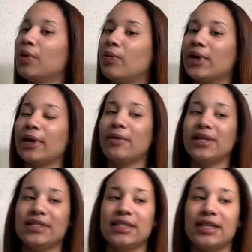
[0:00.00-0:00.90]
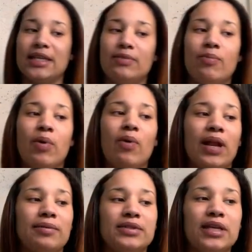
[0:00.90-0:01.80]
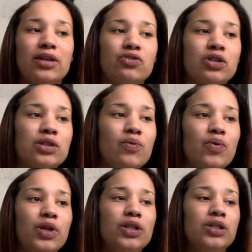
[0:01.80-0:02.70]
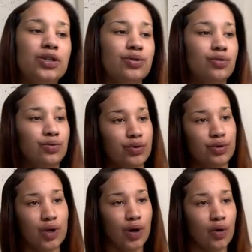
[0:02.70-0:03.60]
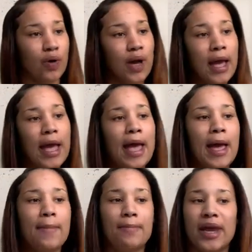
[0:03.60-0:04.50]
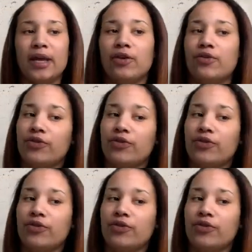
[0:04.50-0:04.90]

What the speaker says: while I was getting dressed, I wanted to make a